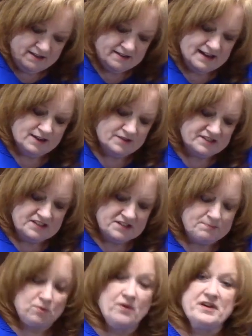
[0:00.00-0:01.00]
Now at
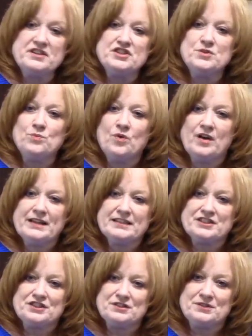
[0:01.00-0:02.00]
this point you
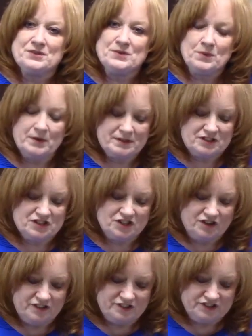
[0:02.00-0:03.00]
want to
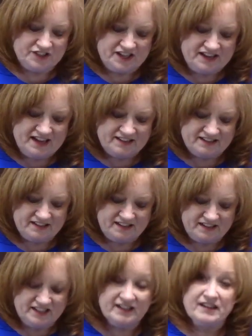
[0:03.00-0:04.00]
start looking at it
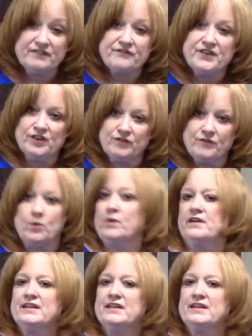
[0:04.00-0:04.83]
and getting a feel for it,